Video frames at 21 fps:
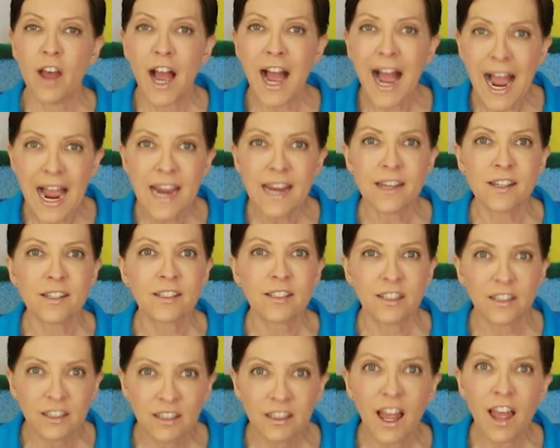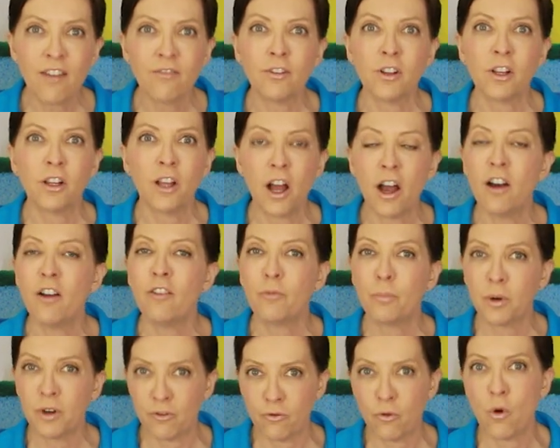the highest level
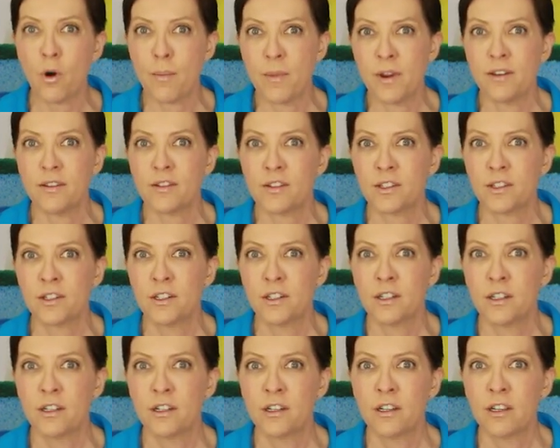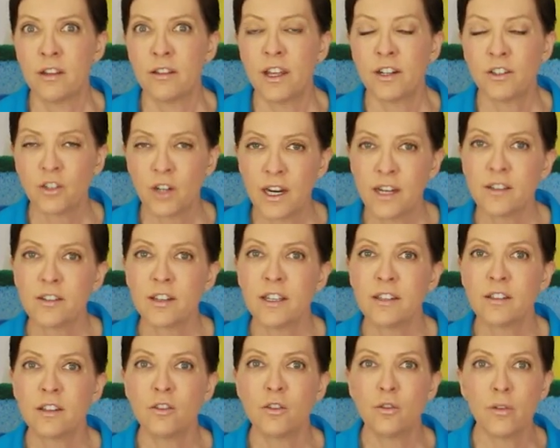of performance. That
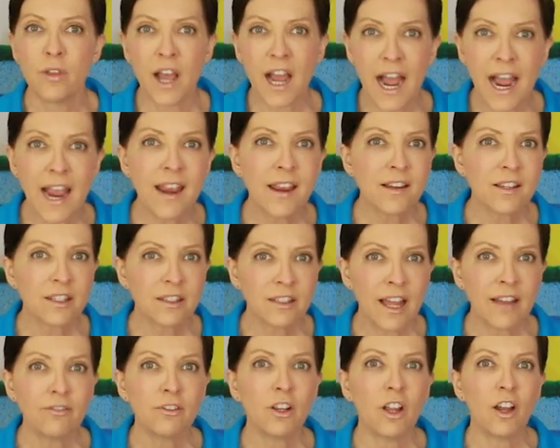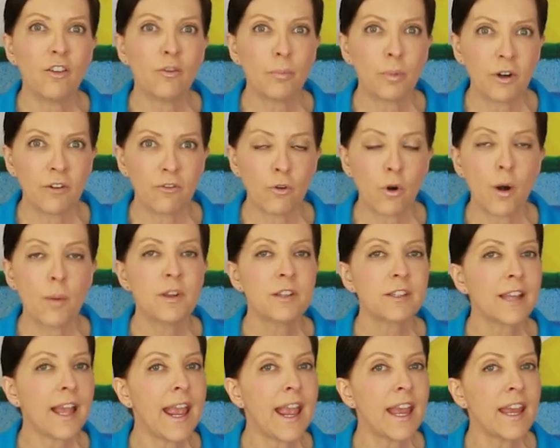translates into the highest level of
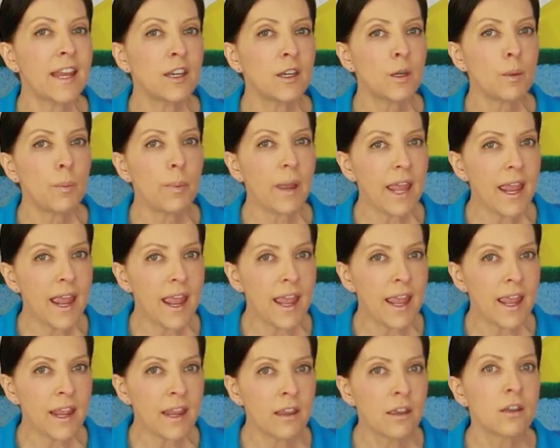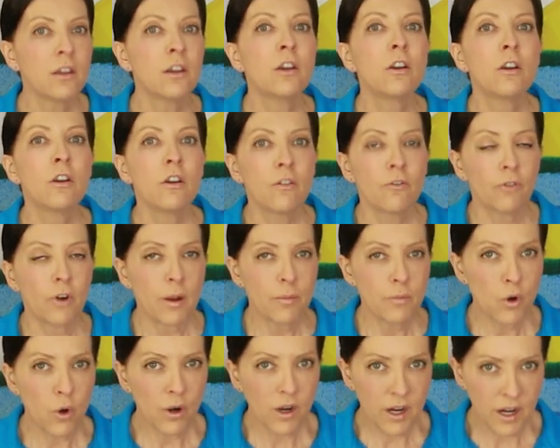performance and pay
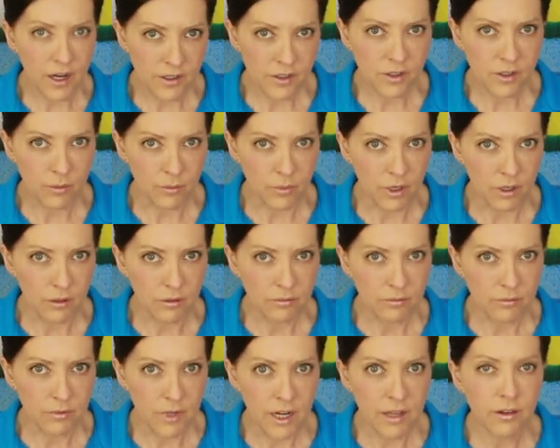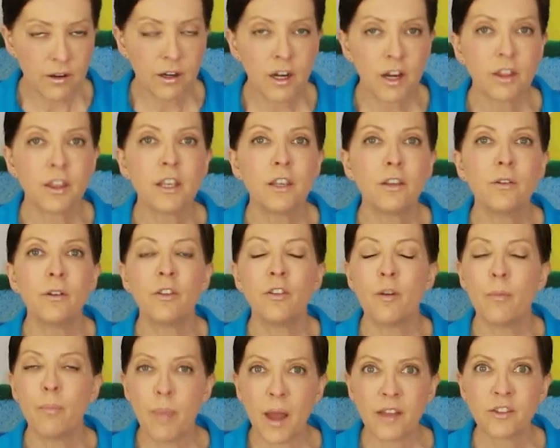from your customer, right? They're going to think you
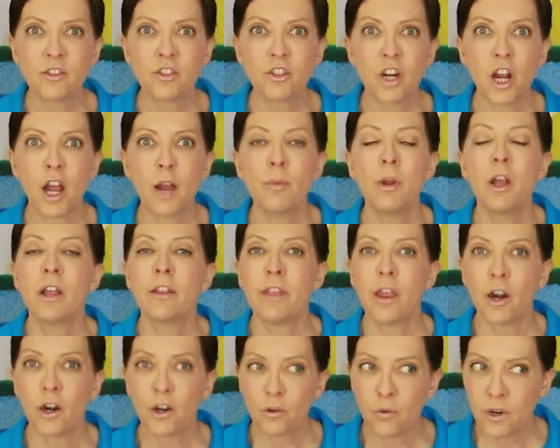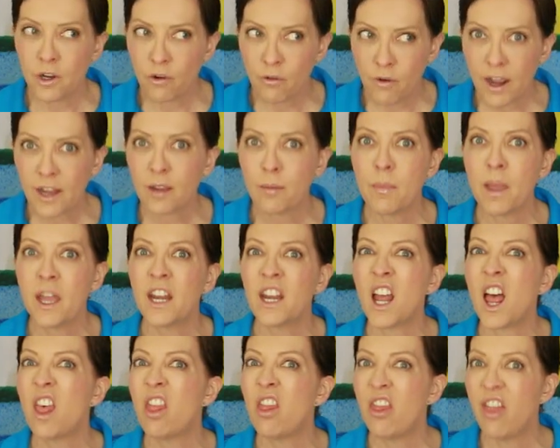did the best job. They are going to
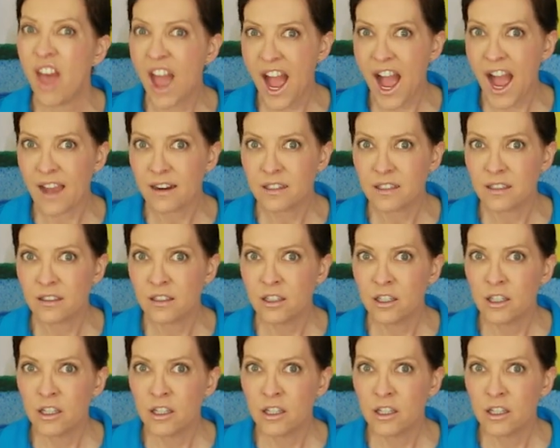recommend that.